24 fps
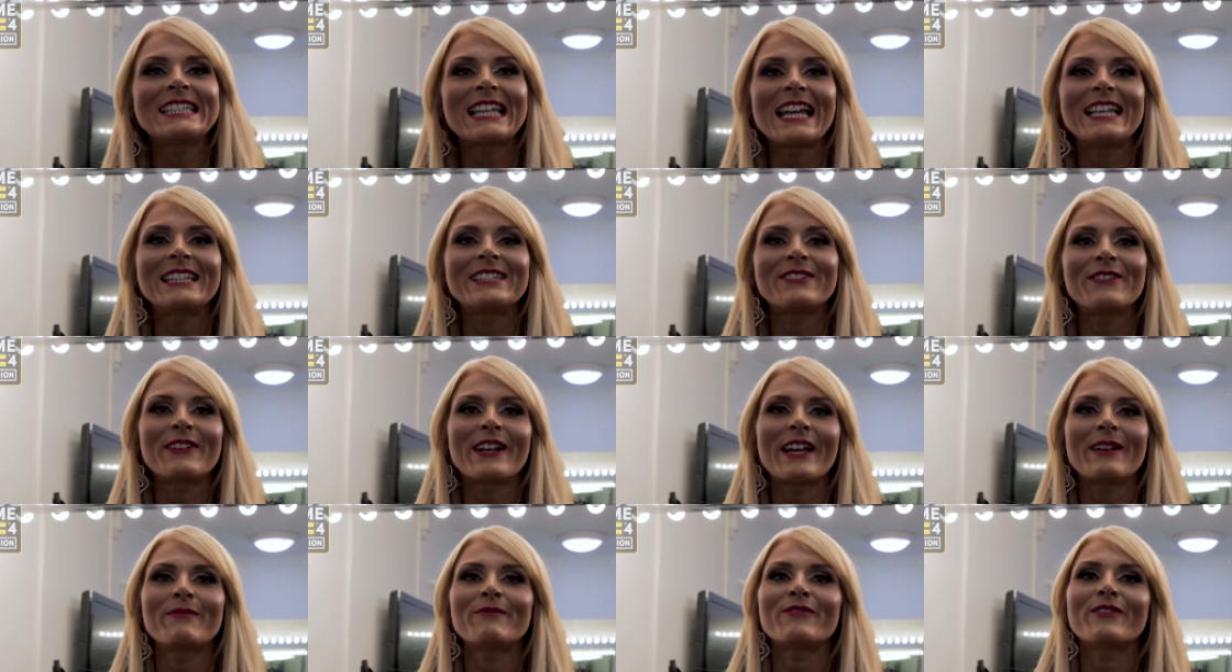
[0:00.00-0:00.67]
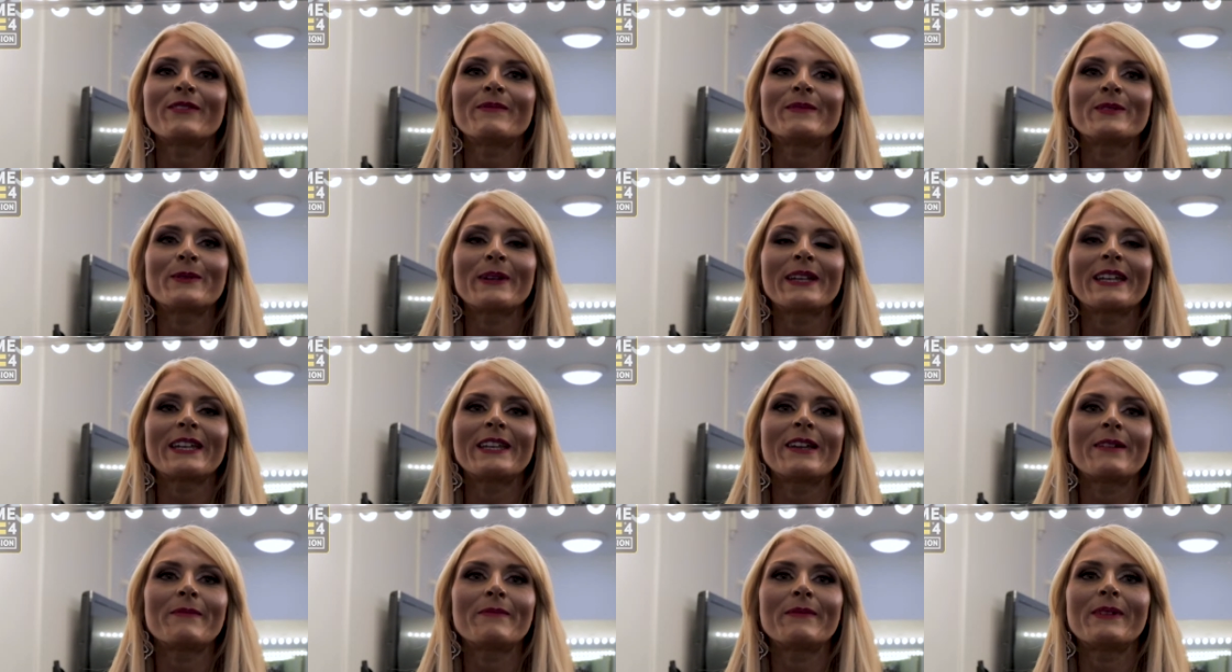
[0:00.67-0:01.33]
Slater and I'm from
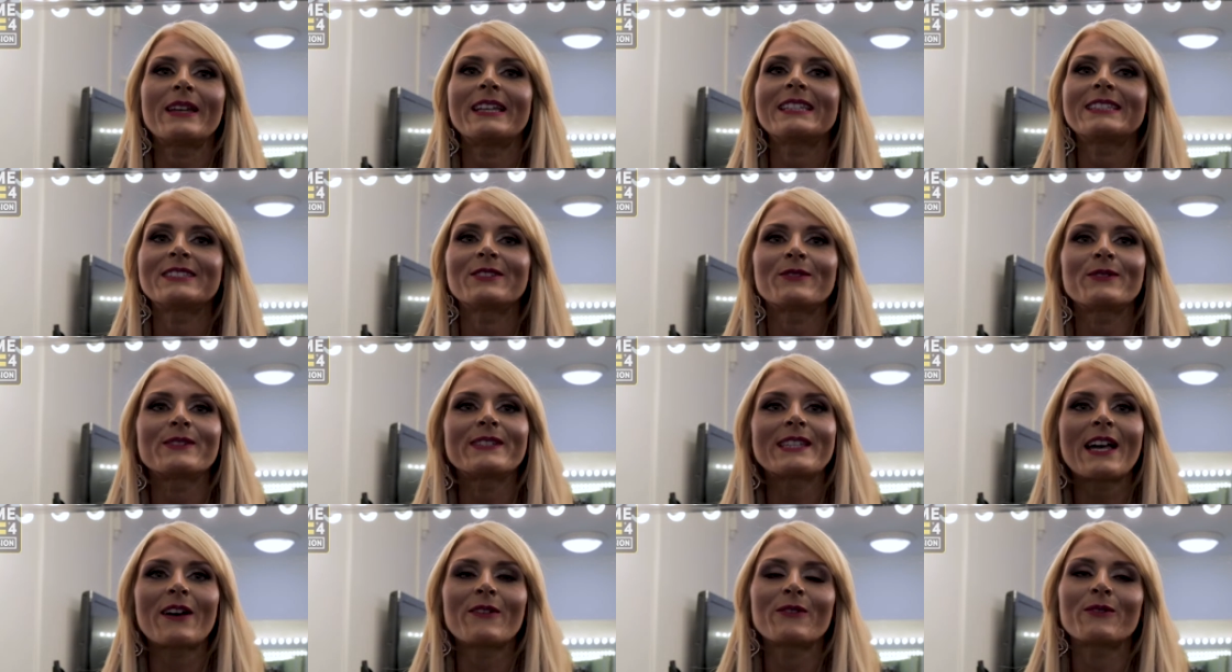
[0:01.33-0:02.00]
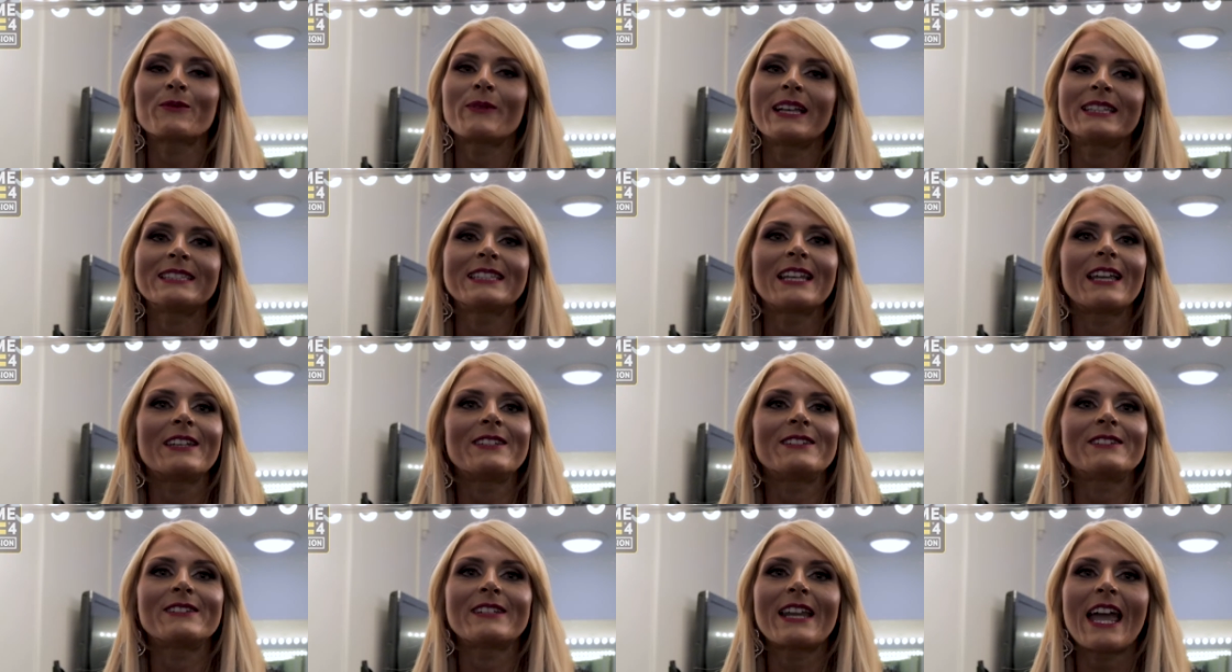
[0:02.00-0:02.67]
Twickenham. It's sort of southwest
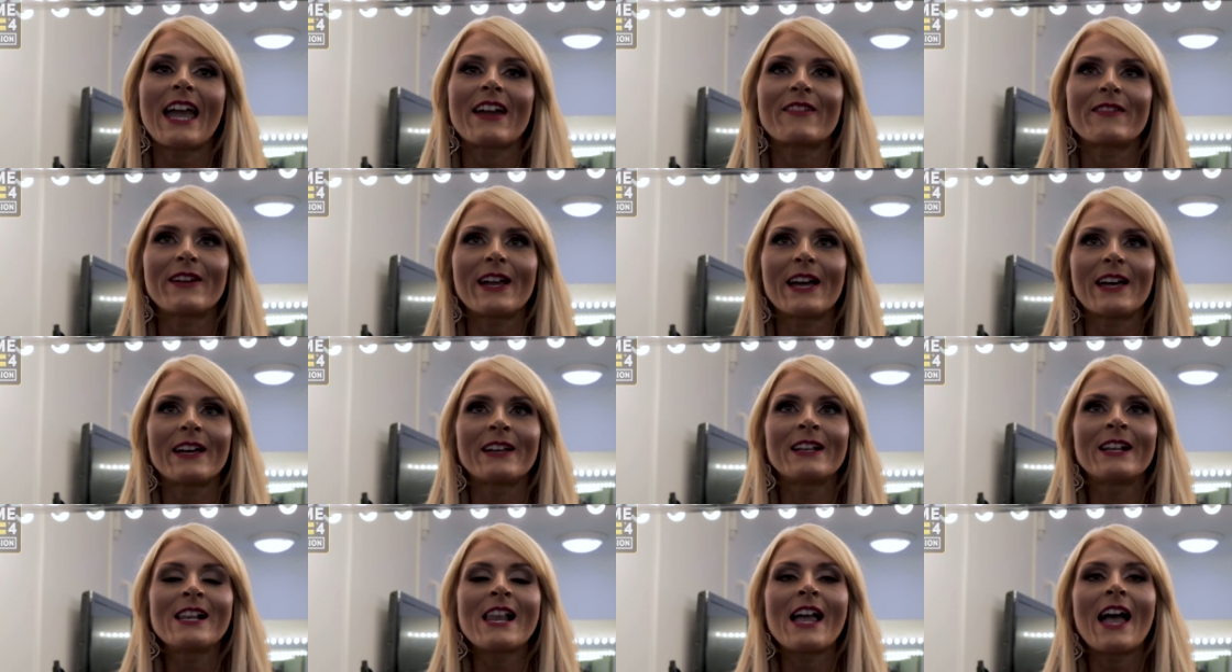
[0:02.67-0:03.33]
London area.